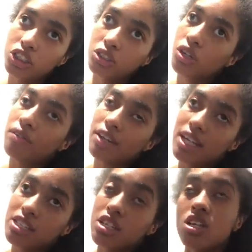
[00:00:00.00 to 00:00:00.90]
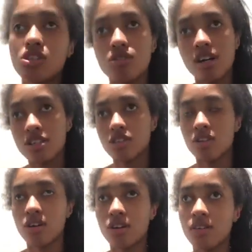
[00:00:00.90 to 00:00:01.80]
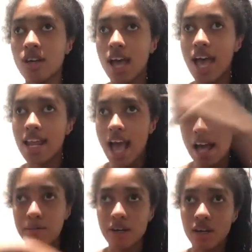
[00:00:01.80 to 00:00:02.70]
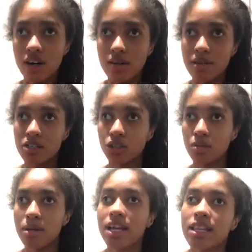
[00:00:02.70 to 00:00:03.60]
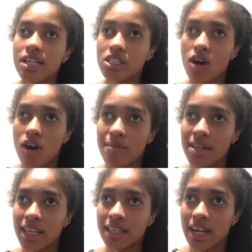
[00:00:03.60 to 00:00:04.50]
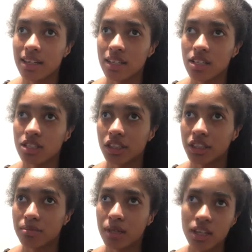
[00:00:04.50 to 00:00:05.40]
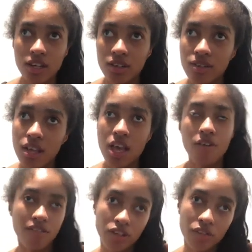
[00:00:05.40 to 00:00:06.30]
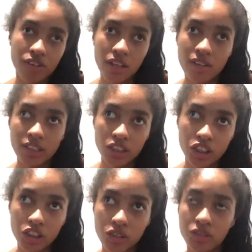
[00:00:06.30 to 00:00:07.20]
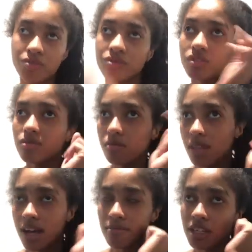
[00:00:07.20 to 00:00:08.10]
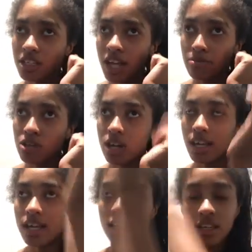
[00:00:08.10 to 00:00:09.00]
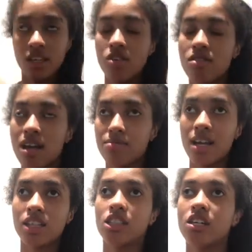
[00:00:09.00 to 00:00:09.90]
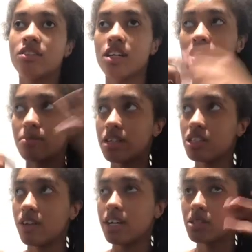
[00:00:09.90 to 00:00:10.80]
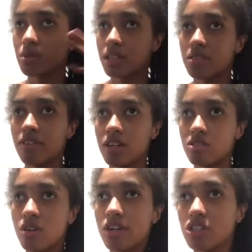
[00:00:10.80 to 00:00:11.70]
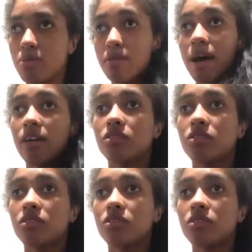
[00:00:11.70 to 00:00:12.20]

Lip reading: don't forget to also go and add me on all my social media links. They'll all be linked down in the description below. With no further ado, I'm going to stop talking, cue that black shadow, and explain to you guys what this video is going to be about.